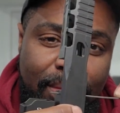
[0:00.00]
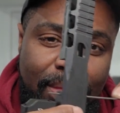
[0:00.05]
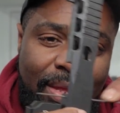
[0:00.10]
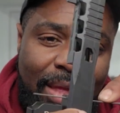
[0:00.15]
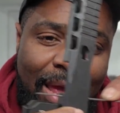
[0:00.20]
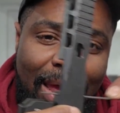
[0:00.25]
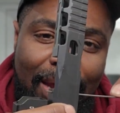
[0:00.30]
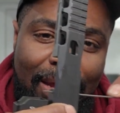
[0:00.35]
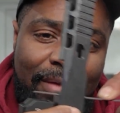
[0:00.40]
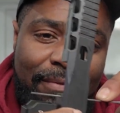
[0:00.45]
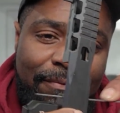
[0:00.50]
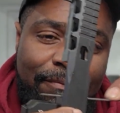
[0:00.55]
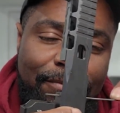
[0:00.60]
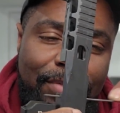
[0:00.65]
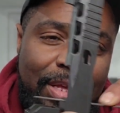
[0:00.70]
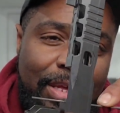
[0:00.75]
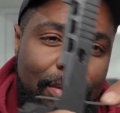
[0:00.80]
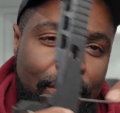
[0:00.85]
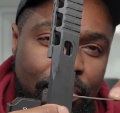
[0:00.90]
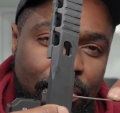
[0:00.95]
I could
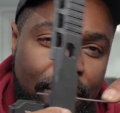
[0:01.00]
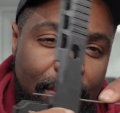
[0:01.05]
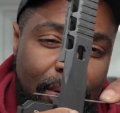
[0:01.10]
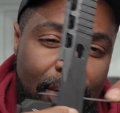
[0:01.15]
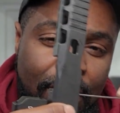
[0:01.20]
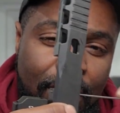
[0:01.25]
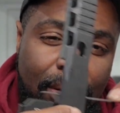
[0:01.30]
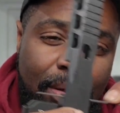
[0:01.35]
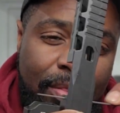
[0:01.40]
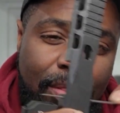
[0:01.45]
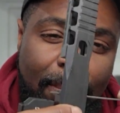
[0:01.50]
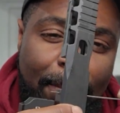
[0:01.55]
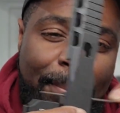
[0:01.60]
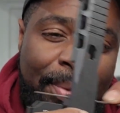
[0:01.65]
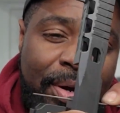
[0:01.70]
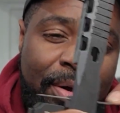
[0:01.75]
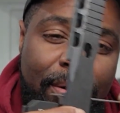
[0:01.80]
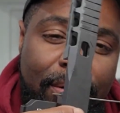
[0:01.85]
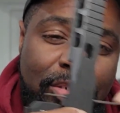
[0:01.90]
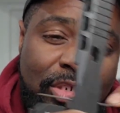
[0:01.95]
feel the
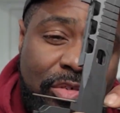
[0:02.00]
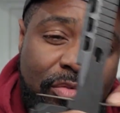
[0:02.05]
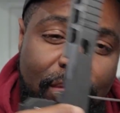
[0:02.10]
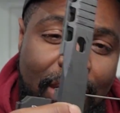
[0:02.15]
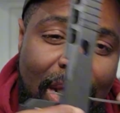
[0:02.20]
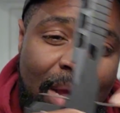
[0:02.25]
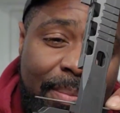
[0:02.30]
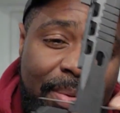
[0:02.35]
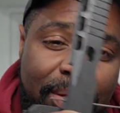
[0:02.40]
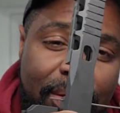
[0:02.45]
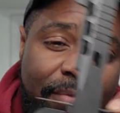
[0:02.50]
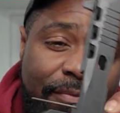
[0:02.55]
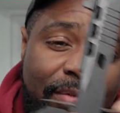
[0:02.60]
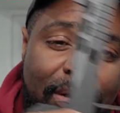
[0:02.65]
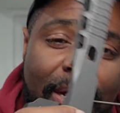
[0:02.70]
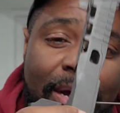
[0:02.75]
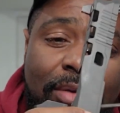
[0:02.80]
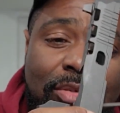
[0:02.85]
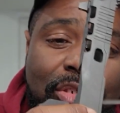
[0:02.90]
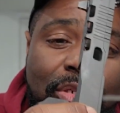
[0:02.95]
burrs grabbing the
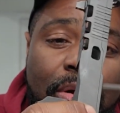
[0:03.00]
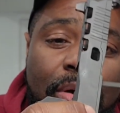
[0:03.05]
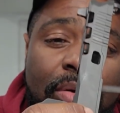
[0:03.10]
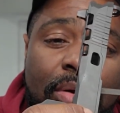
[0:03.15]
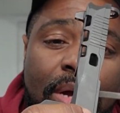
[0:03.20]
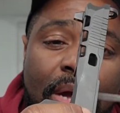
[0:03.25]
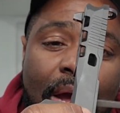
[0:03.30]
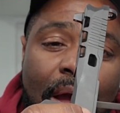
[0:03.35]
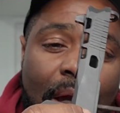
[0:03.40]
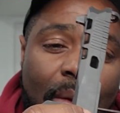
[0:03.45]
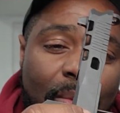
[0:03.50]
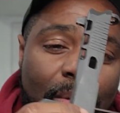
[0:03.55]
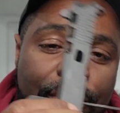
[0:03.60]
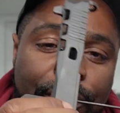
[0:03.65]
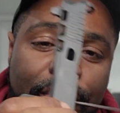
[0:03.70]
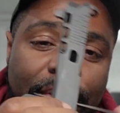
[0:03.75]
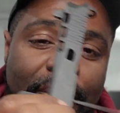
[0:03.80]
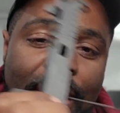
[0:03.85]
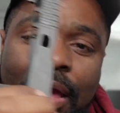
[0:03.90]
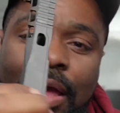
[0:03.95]
file. So I went
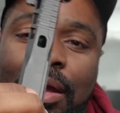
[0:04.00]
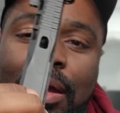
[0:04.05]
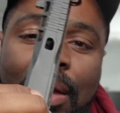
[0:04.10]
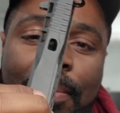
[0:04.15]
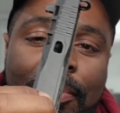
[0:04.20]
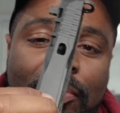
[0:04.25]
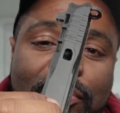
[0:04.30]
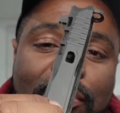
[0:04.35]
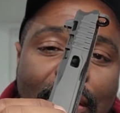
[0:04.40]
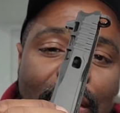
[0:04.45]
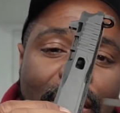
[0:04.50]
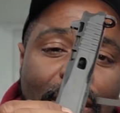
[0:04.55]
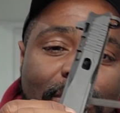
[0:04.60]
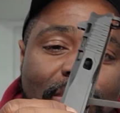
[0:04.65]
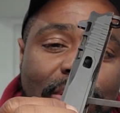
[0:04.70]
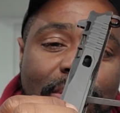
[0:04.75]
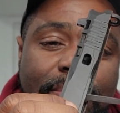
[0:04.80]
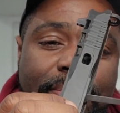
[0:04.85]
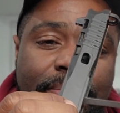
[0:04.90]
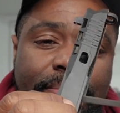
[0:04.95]
through that a couple of
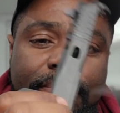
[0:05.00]
times